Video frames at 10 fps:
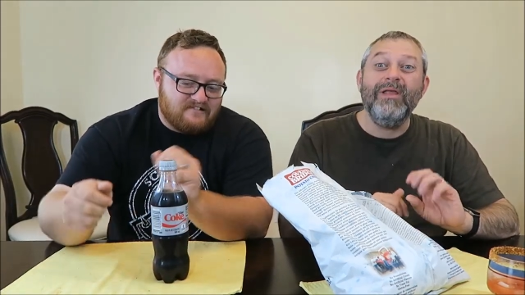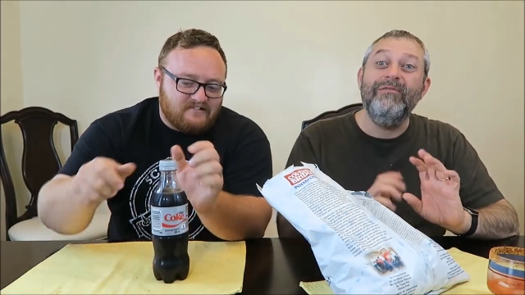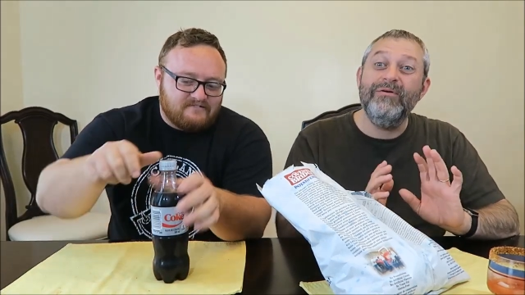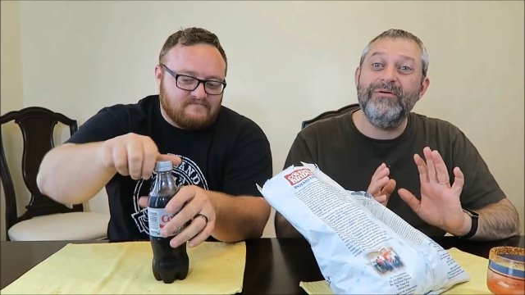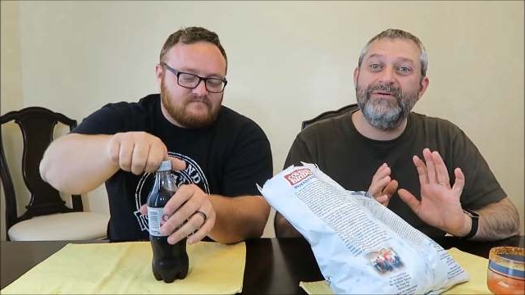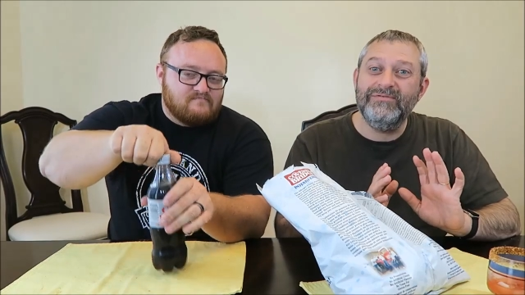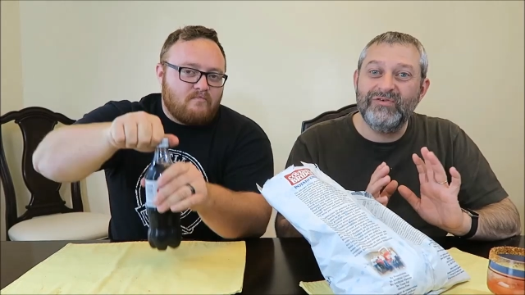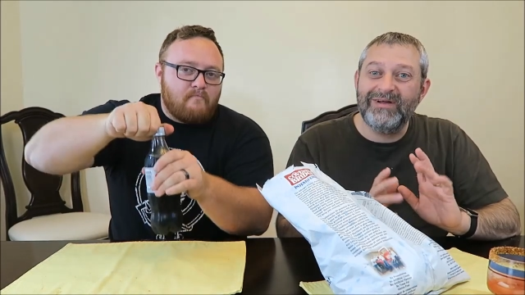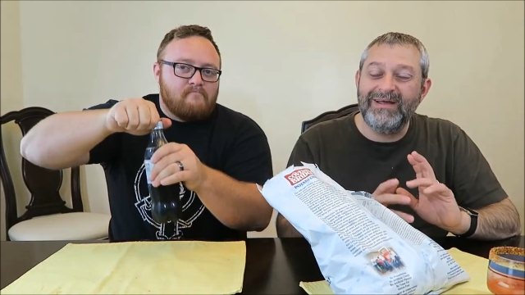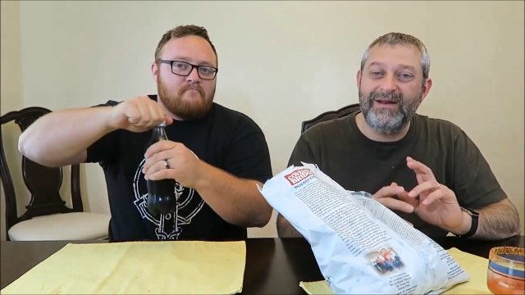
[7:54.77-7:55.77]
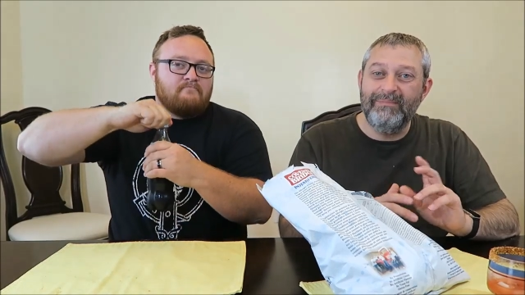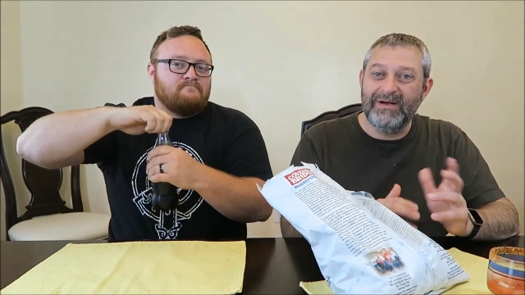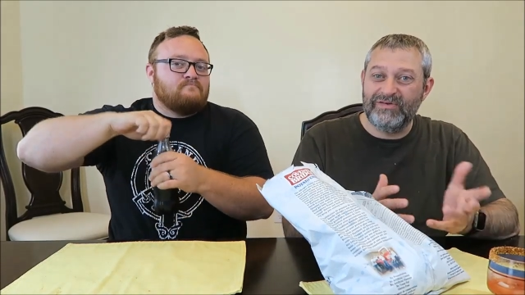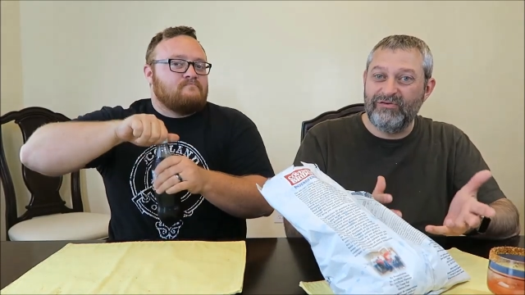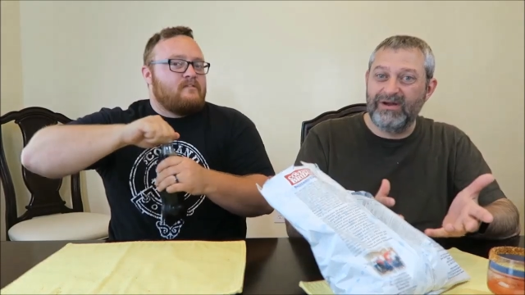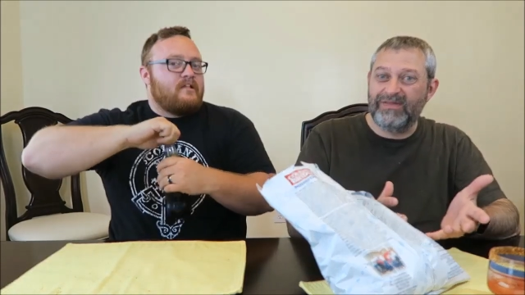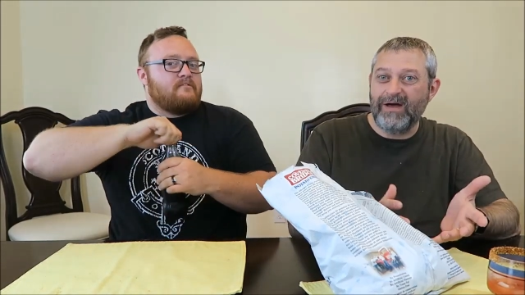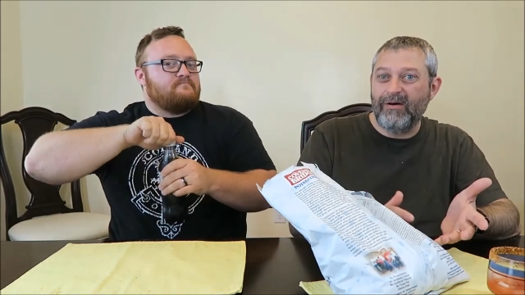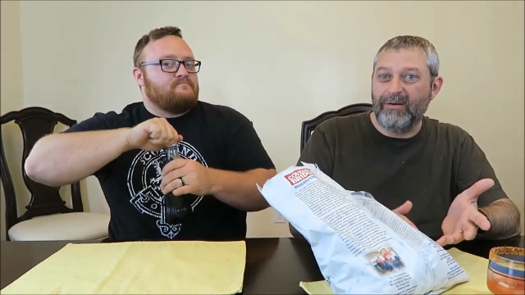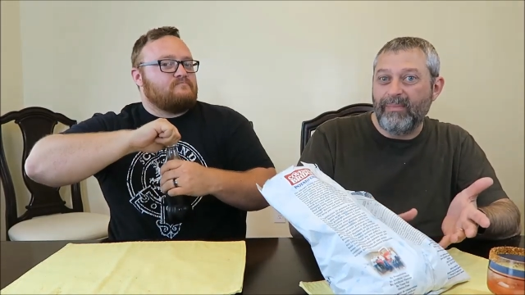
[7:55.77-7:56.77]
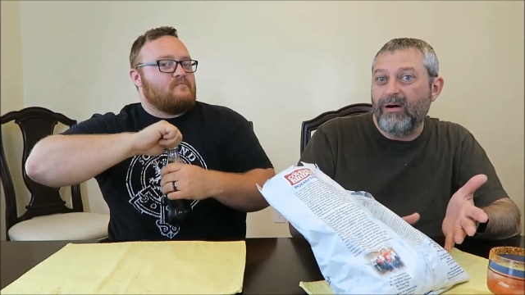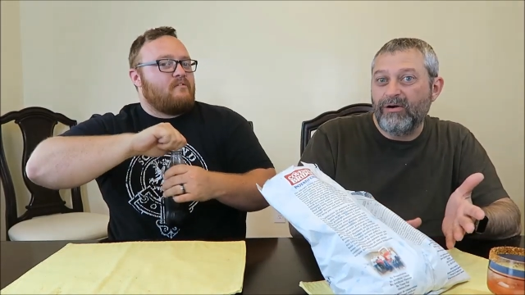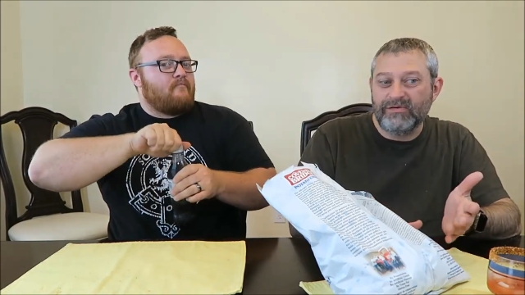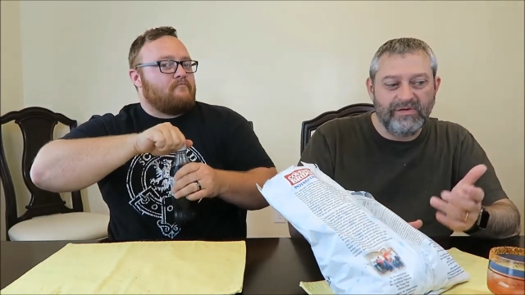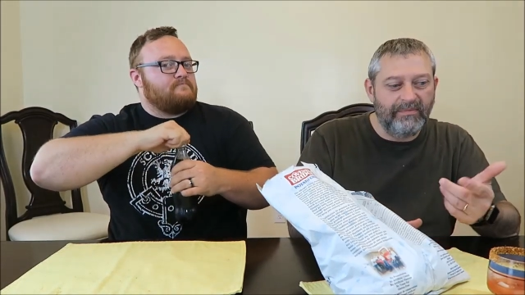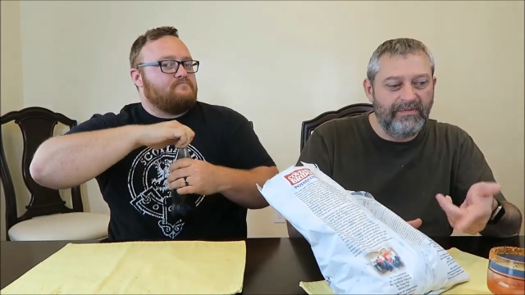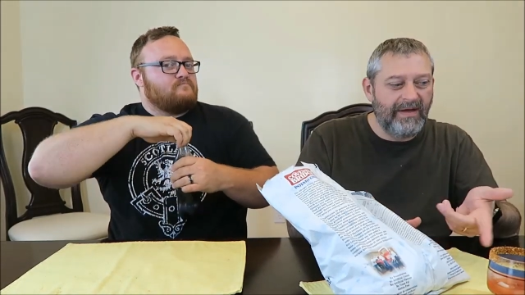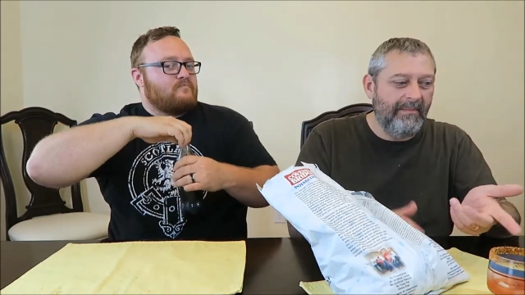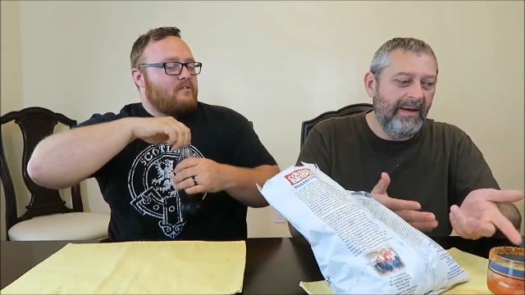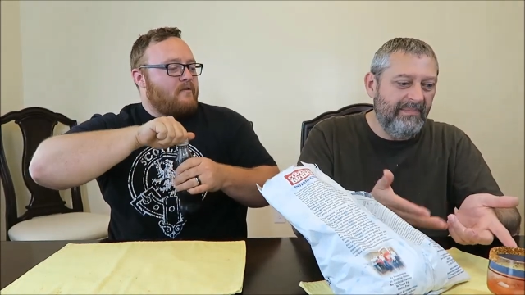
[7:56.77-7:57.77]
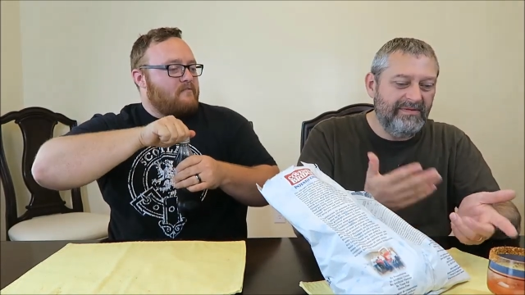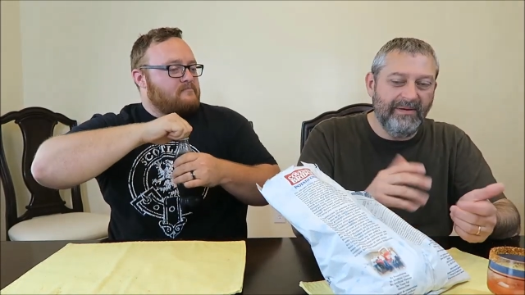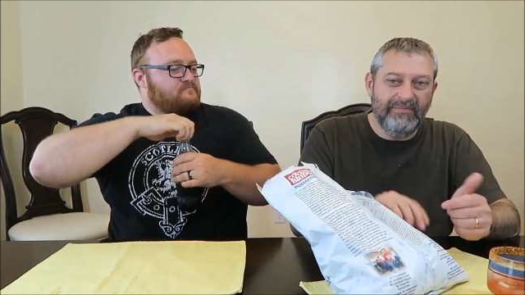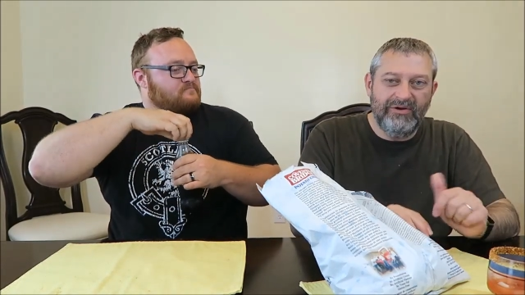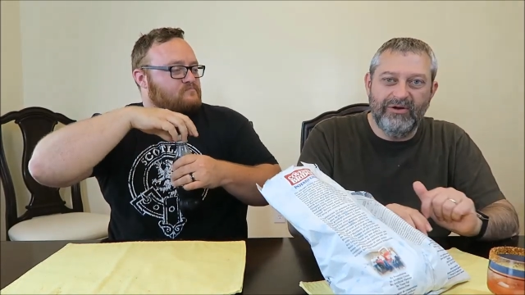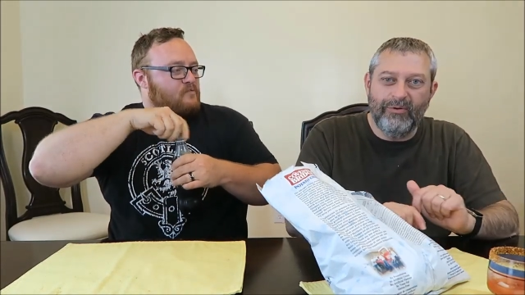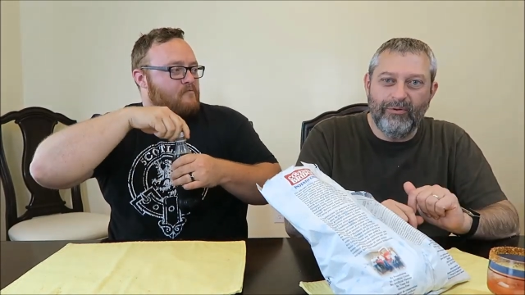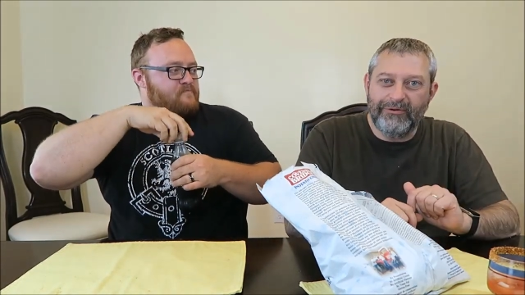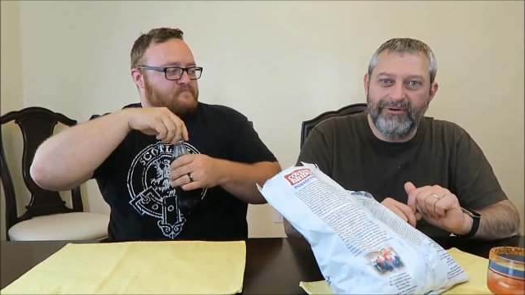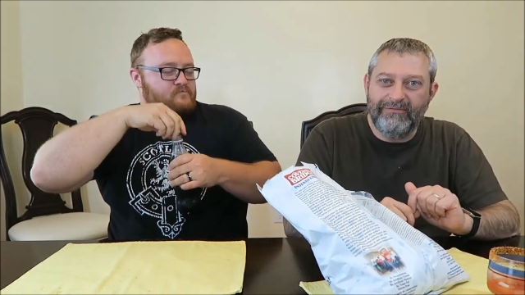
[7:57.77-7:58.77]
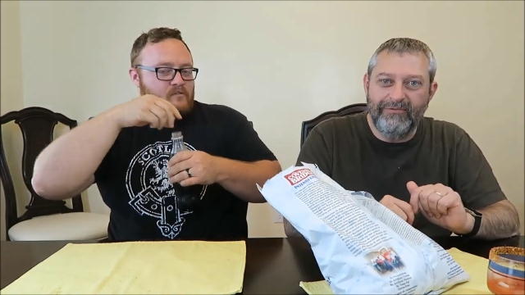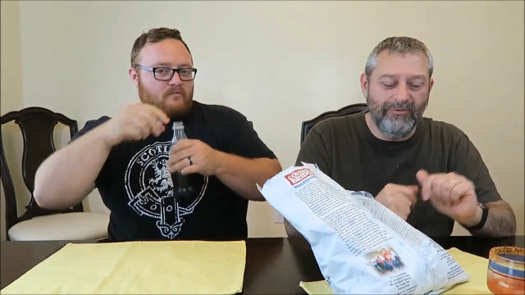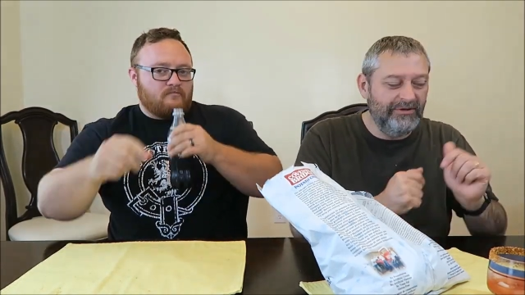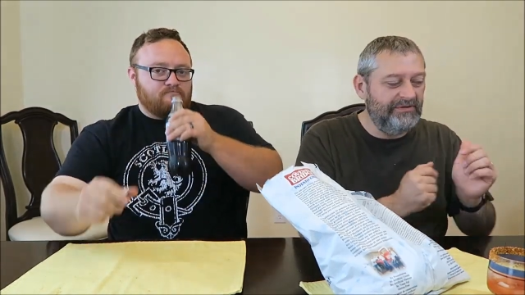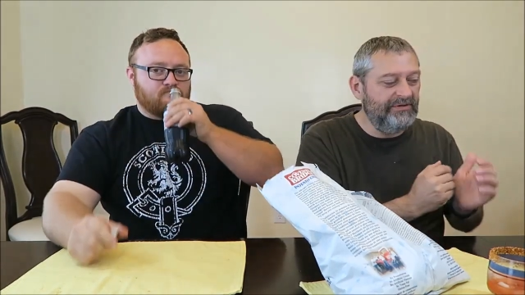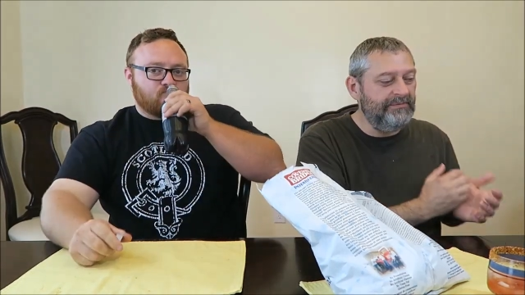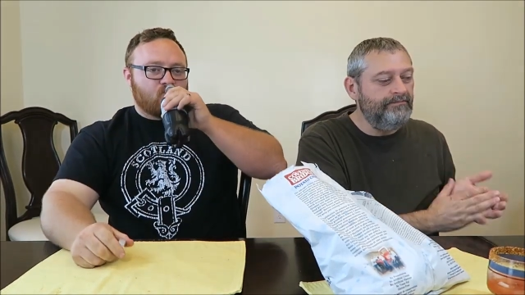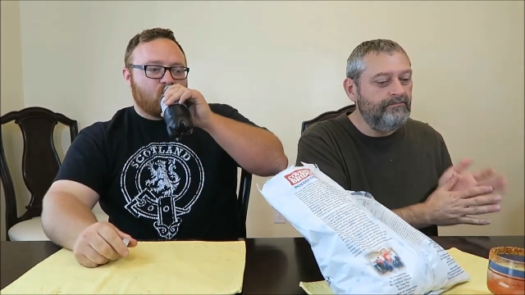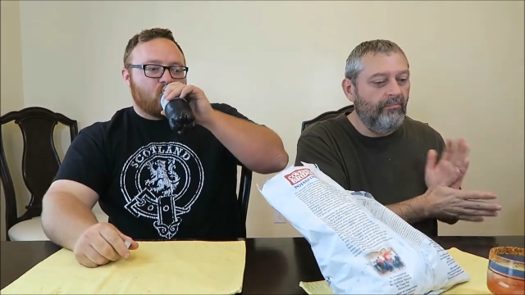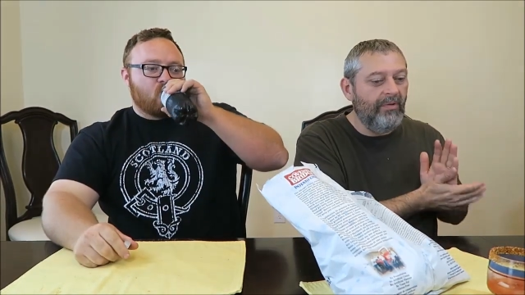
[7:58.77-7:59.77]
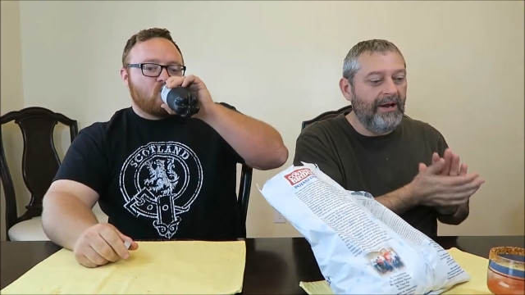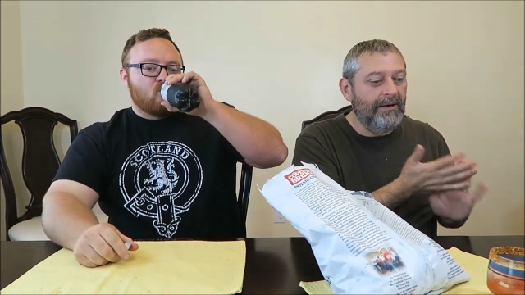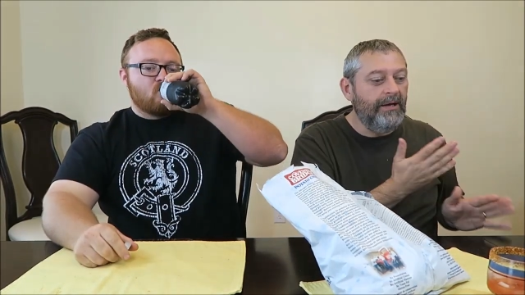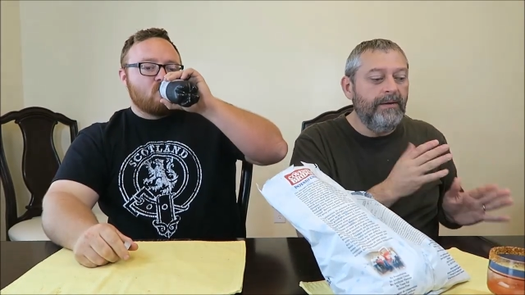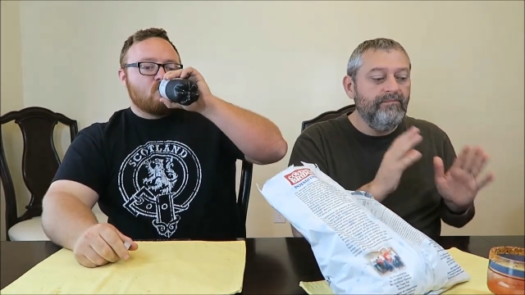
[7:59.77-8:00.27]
Speaker 1: if you were drinking a mixed drink though at a bar or something, that may be something you could order if you wanted to. But uh,